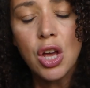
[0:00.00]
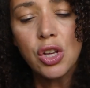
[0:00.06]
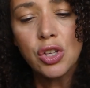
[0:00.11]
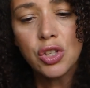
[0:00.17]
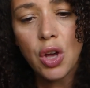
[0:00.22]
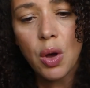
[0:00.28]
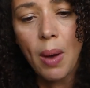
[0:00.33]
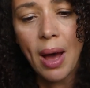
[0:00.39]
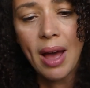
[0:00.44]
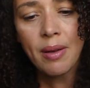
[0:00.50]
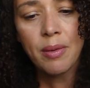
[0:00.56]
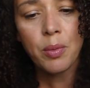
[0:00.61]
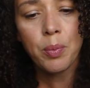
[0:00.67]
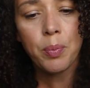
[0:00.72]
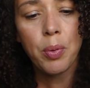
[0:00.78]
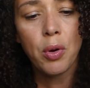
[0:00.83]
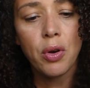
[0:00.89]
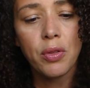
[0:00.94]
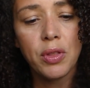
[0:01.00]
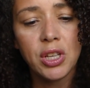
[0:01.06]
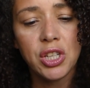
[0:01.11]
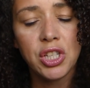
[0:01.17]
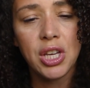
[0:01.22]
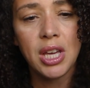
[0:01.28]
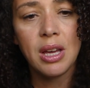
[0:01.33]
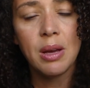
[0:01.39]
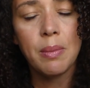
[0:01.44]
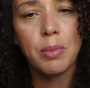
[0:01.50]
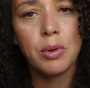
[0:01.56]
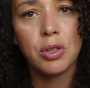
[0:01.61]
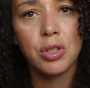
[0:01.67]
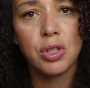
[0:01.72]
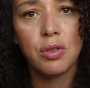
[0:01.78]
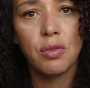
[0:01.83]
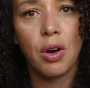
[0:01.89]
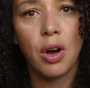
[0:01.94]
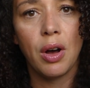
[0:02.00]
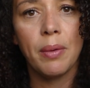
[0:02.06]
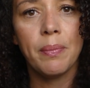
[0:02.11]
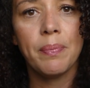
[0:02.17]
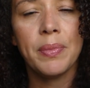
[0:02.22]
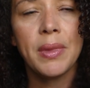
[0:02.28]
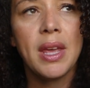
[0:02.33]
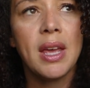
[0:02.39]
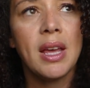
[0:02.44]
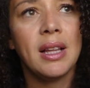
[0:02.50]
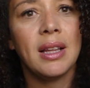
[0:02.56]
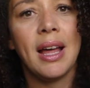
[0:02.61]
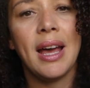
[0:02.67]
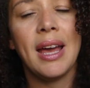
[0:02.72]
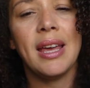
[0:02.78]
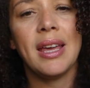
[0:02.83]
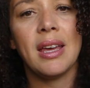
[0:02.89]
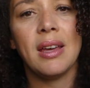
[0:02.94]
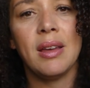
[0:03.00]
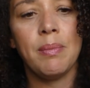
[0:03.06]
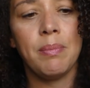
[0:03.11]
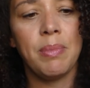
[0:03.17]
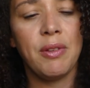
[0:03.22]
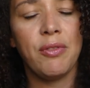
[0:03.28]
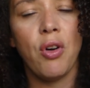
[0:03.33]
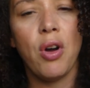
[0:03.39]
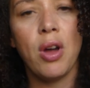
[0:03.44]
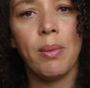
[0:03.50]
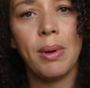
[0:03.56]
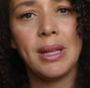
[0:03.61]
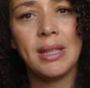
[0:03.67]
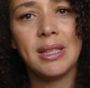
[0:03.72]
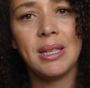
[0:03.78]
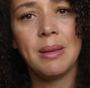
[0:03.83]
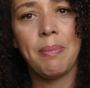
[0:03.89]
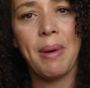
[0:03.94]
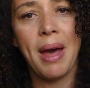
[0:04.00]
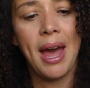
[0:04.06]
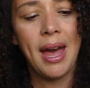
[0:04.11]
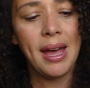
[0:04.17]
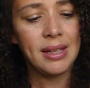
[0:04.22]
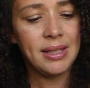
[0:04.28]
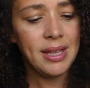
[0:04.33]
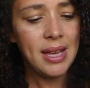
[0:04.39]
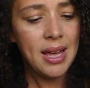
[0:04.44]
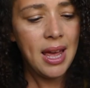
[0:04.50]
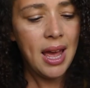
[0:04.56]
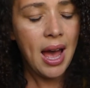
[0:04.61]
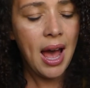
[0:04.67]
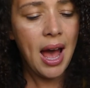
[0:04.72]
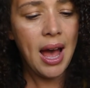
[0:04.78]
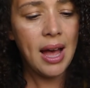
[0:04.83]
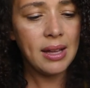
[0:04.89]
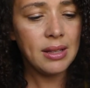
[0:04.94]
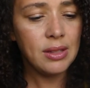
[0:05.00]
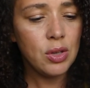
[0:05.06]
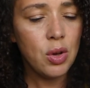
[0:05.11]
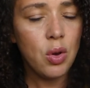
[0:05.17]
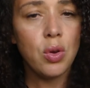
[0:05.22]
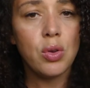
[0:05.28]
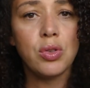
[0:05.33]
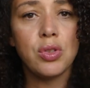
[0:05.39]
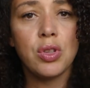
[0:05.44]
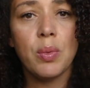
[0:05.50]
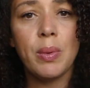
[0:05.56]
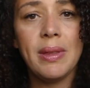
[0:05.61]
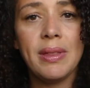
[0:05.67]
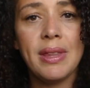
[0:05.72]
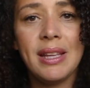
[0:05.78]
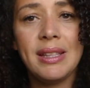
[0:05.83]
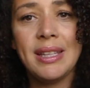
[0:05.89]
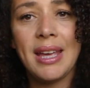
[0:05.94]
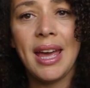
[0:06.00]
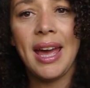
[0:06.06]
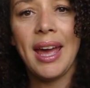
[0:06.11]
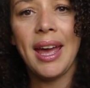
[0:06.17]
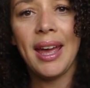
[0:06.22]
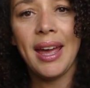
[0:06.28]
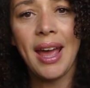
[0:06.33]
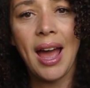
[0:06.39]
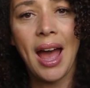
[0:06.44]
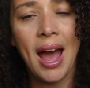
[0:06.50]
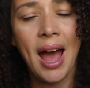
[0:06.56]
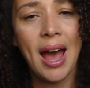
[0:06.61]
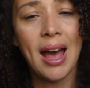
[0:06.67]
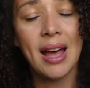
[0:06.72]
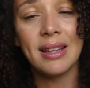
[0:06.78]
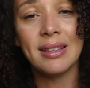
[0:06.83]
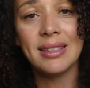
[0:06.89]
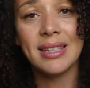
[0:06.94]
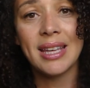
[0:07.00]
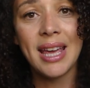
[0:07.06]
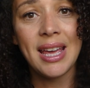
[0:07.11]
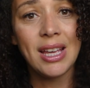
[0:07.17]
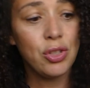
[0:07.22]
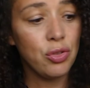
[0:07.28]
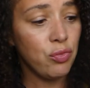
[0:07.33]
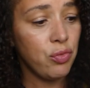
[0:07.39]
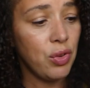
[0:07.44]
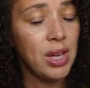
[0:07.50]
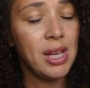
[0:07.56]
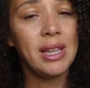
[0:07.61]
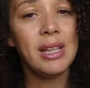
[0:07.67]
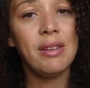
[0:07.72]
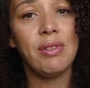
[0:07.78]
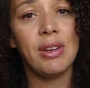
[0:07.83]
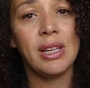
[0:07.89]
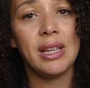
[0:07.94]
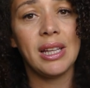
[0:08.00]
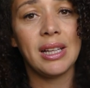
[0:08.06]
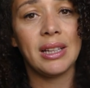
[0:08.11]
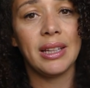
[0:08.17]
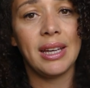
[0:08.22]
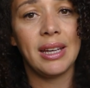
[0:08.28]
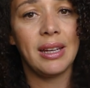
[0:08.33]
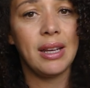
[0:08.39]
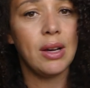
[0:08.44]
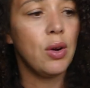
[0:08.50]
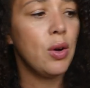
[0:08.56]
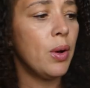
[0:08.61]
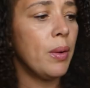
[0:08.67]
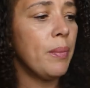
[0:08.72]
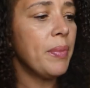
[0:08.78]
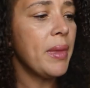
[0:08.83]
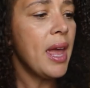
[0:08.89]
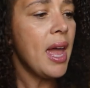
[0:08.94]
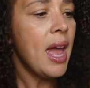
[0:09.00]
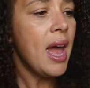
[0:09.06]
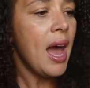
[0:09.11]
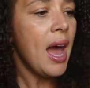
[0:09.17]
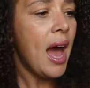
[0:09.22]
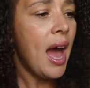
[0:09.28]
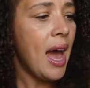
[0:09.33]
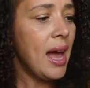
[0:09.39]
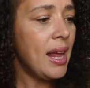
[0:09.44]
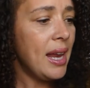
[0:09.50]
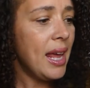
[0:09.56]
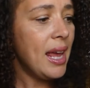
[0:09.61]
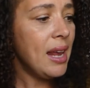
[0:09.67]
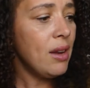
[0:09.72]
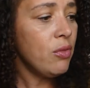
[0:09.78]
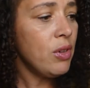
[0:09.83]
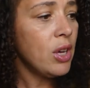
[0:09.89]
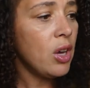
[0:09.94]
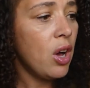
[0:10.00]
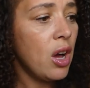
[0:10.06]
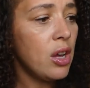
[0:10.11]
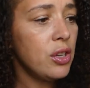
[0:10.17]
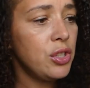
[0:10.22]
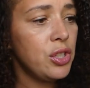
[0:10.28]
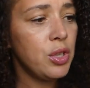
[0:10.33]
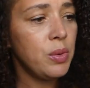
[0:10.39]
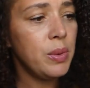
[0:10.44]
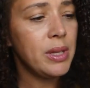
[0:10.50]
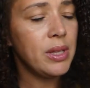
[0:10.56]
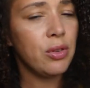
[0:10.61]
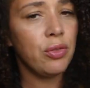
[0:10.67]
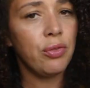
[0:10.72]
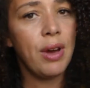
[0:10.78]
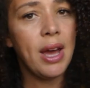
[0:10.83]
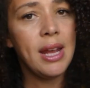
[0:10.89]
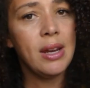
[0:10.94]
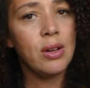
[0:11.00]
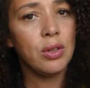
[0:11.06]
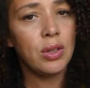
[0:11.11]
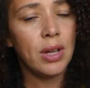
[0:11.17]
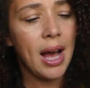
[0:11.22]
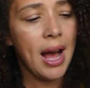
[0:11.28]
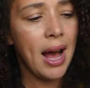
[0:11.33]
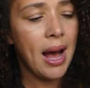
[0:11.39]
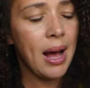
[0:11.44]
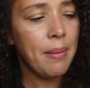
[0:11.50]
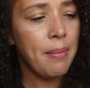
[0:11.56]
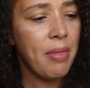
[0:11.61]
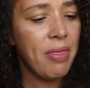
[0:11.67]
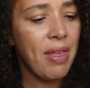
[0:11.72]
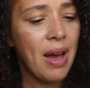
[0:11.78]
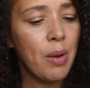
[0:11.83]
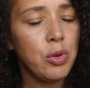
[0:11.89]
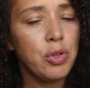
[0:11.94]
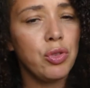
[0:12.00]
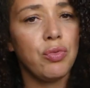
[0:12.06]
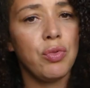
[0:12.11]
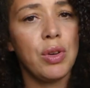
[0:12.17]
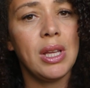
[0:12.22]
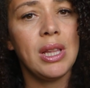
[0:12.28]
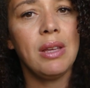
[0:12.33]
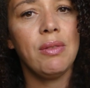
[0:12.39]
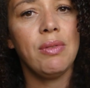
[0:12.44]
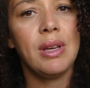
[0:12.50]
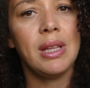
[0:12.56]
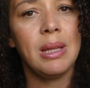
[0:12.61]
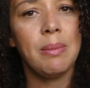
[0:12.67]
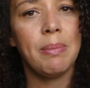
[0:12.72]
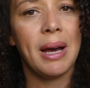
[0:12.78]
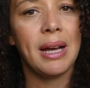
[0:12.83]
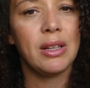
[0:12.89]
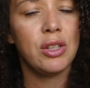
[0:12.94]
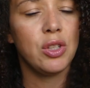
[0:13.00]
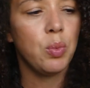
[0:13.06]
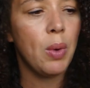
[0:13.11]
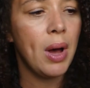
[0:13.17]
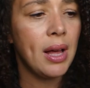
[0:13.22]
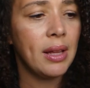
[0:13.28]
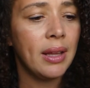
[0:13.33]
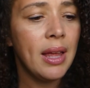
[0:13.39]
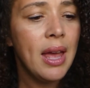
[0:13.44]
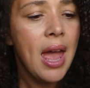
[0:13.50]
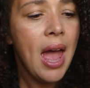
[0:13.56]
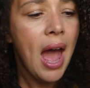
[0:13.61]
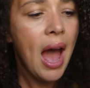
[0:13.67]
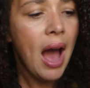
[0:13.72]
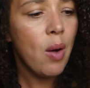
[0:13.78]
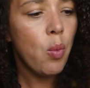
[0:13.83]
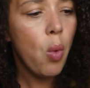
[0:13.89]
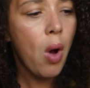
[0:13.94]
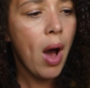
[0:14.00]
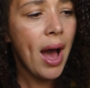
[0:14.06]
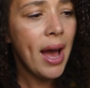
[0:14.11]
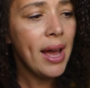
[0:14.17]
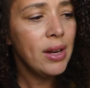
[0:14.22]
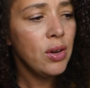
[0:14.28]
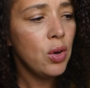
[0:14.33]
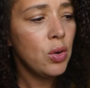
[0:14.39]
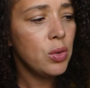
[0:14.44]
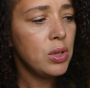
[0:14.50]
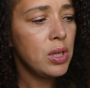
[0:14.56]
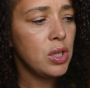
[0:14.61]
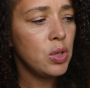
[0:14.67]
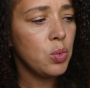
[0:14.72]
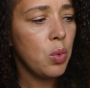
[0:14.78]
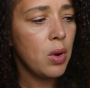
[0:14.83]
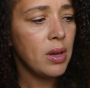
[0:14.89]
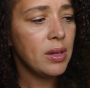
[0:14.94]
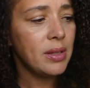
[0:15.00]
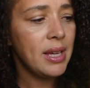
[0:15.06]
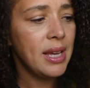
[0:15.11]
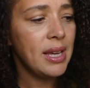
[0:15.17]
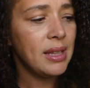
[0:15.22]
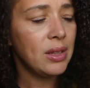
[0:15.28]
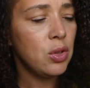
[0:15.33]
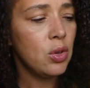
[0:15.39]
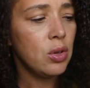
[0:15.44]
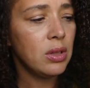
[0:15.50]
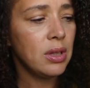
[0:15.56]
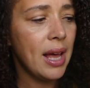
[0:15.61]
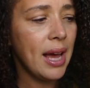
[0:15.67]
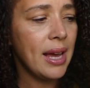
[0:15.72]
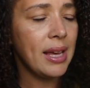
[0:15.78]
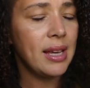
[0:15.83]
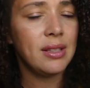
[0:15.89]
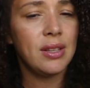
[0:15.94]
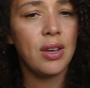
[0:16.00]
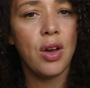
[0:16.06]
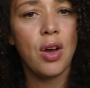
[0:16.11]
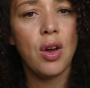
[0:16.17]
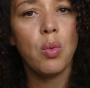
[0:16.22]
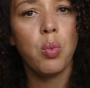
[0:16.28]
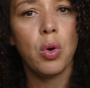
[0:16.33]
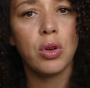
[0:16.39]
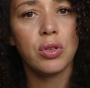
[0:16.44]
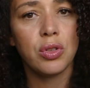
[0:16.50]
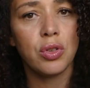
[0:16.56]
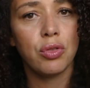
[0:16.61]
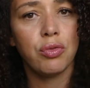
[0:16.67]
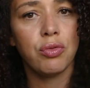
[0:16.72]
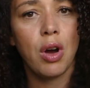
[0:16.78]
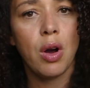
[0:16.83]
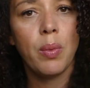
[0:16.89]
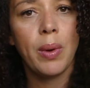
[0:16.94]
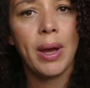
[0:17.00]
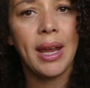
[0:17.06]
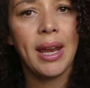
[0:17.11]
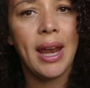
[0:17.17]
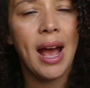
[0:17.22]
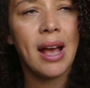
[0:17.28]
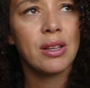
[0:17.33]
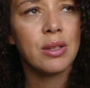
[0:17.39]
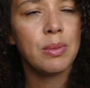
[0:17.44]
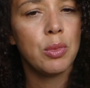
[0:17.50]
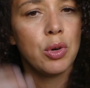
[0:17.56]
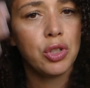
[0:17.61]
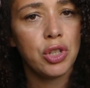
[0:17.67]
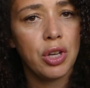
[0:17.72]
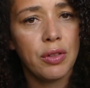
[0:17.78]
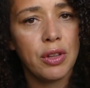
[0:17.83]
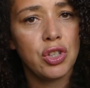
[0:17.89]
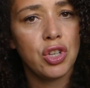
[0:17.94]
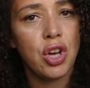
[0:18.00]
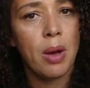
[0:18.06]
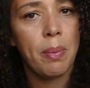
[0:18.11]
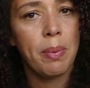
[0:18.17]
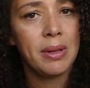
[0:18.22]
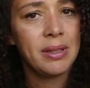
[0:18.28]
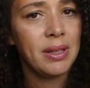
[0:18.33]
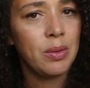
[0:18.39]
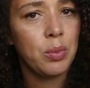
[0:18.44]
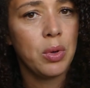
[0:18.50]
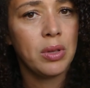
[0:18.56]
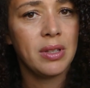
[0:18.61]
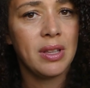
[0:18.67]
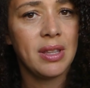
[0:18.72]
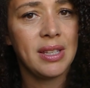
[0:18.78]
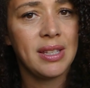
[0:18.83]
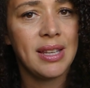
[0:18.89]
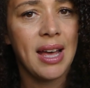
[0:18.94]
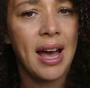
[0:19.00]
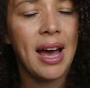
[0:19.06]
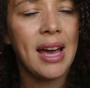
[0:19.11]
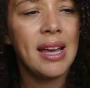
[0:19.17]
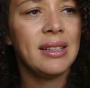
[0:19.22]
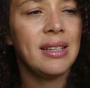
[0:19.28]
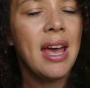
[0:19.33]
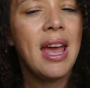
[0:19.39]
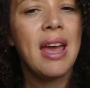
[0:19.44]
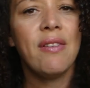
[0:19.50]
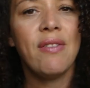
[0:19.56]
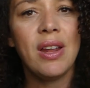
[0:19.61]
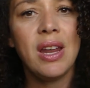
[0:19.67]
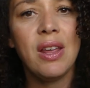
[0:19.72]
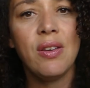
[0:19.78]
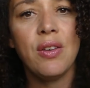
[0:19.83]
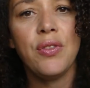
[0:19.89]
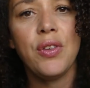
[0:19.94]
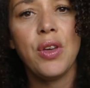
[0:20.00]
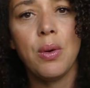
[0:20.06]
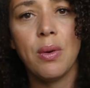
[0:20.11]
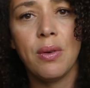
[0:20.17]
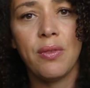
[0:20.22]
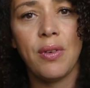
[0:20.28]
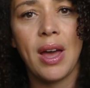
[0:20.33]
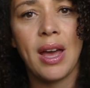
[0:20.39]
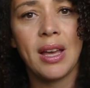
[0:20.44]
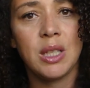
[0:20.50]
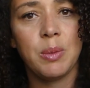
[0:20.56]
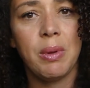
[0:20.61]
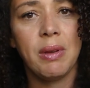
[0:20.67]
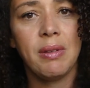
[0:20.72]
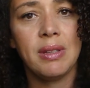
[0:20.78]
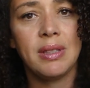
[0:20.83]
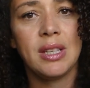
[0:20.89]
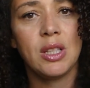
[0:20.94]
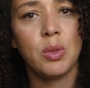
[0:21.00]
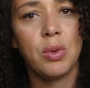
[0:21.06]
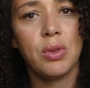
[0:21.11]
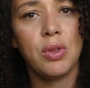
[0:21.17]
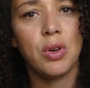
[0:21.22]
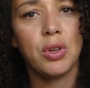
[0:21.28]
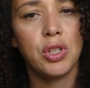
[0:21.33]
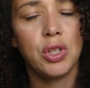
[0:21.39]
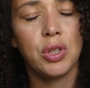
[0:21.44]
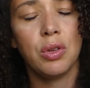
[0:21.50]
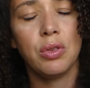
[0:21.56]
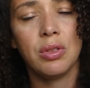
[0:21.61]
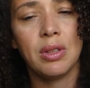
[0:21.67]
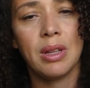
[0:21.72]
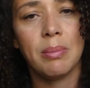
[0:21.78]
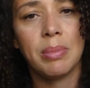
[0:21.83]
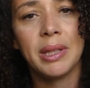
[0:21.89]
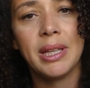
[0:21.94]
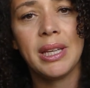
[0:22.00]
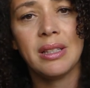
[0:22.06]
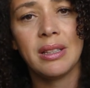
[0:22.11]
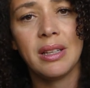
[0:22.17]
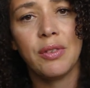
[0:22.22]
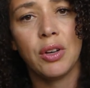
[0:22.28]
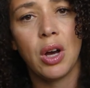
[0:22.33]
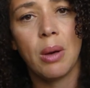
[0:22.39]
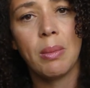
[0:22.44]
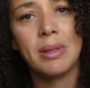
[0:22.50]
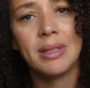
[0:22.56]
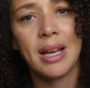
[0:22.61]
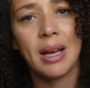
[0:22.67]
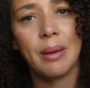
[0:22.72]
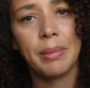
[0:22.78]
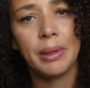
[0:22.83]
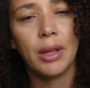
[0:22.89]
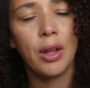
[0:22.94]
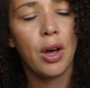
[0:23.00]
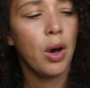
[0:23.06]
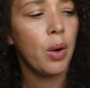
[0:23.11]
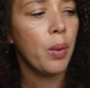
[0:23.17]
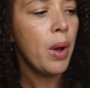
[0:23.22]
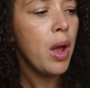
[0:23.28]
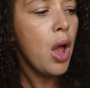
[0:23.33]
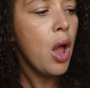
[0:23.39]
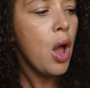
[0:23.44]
So I put the shea butter on, like, before he went to bed and also in the day. And it's really, really cleared it up. And in regards to his cradle cap, that was really, really bad as well. And what I noticed was it looked like his hair wasn't growing as much on the top as it was at the sides. If any of you have experienced this with your children, then please leave a comment down below.